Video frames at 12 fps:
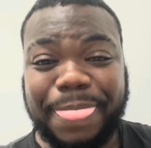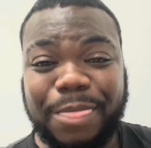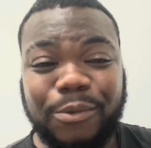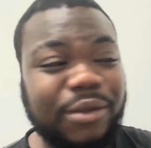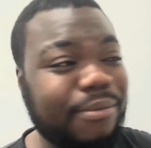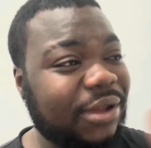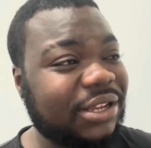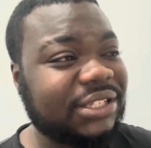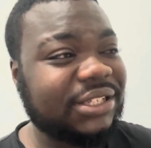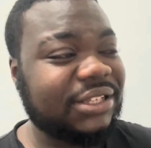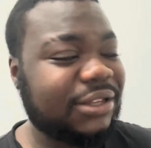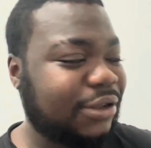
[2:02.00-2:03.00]
we
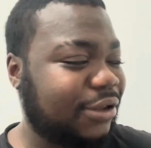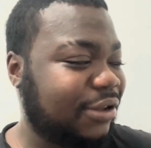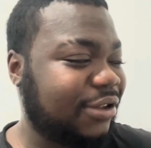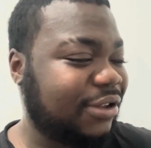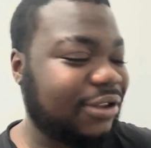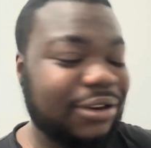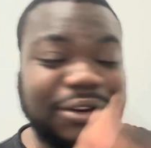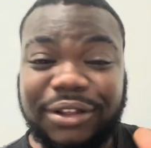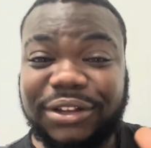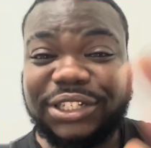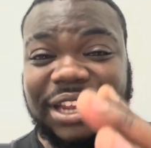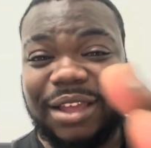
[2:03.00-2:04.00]
must
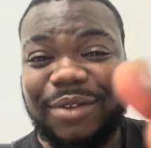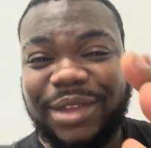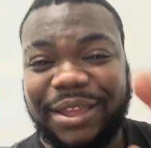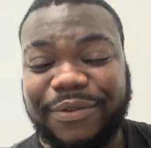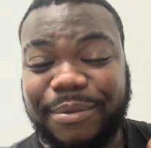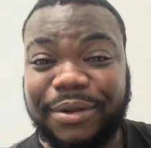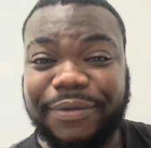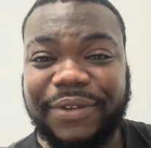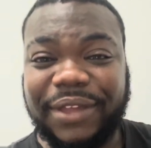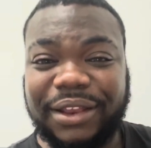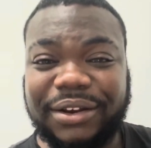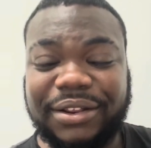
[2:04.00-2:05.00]
not shy away from the
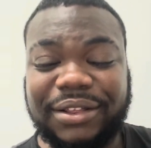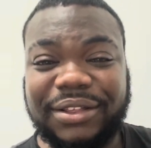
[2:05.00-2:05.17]
fact